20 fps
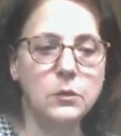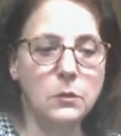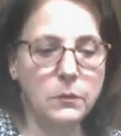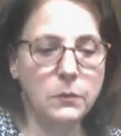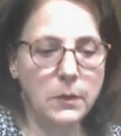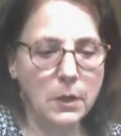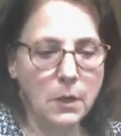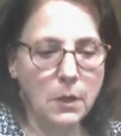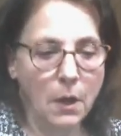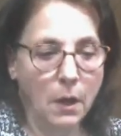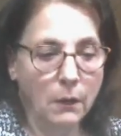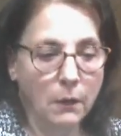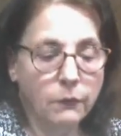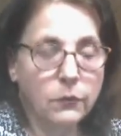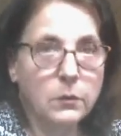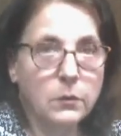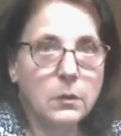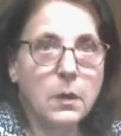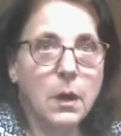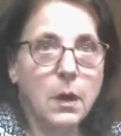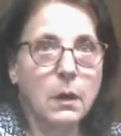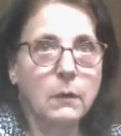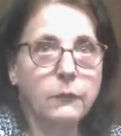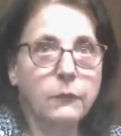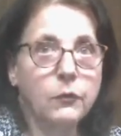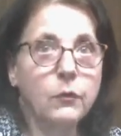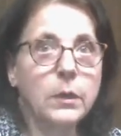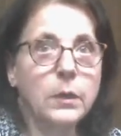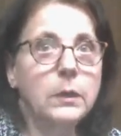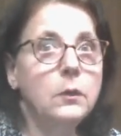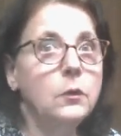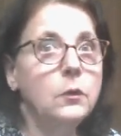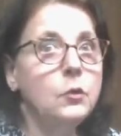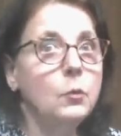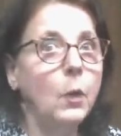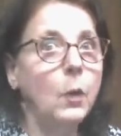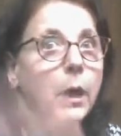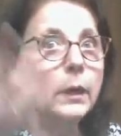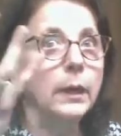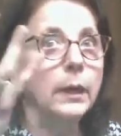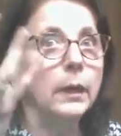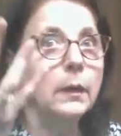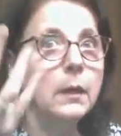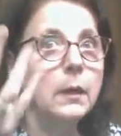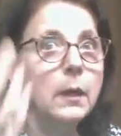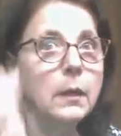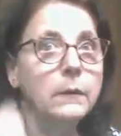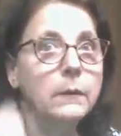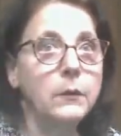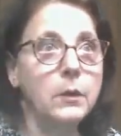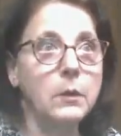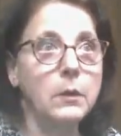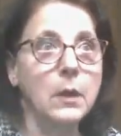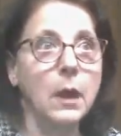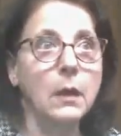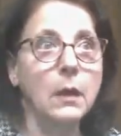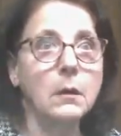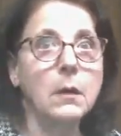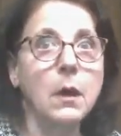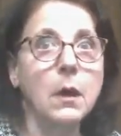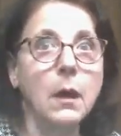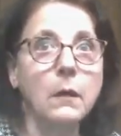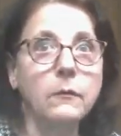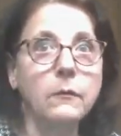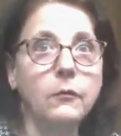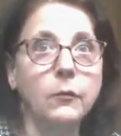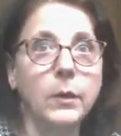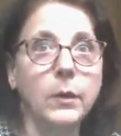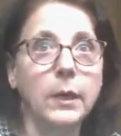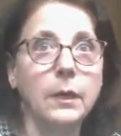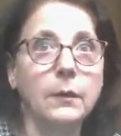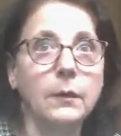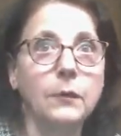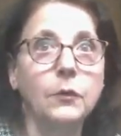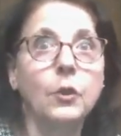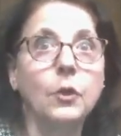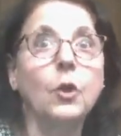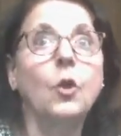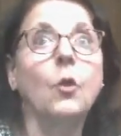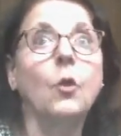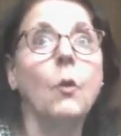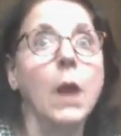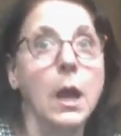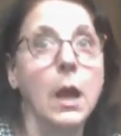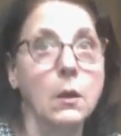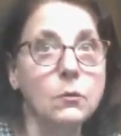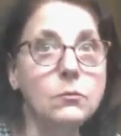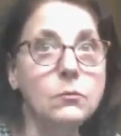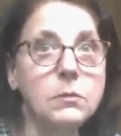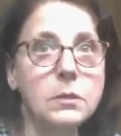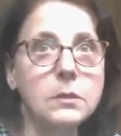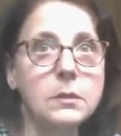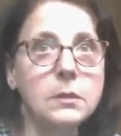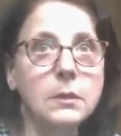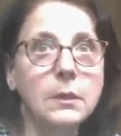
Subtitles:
So they're covering the dwelling. They're not covering the ground